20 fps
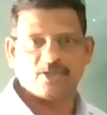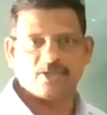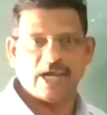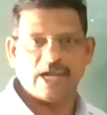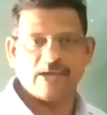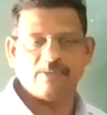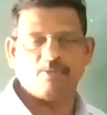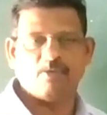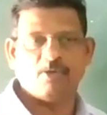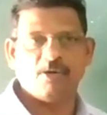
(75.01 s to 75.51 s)

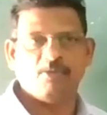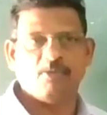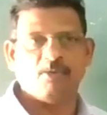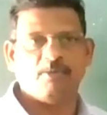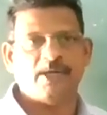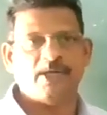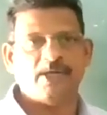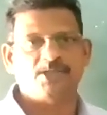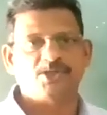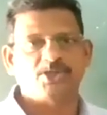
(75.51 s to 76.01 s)
Dipole
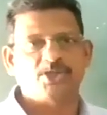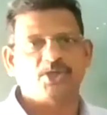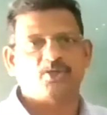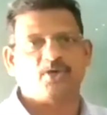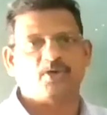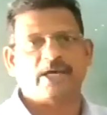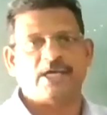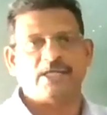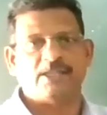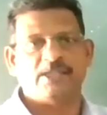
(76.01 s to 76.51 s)
moment is
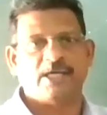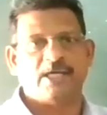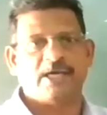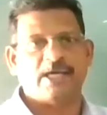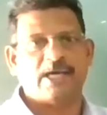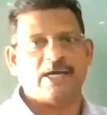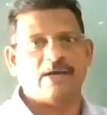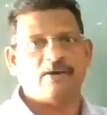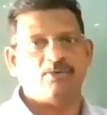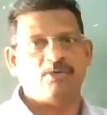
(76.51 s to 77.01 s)
0. They
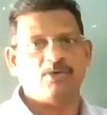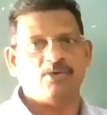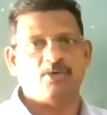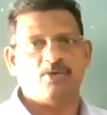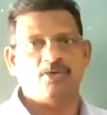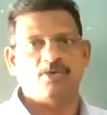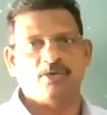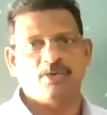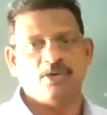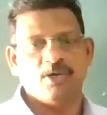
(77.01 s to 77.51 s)
have
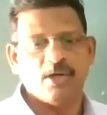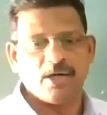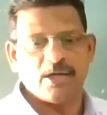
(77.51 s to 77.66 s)
no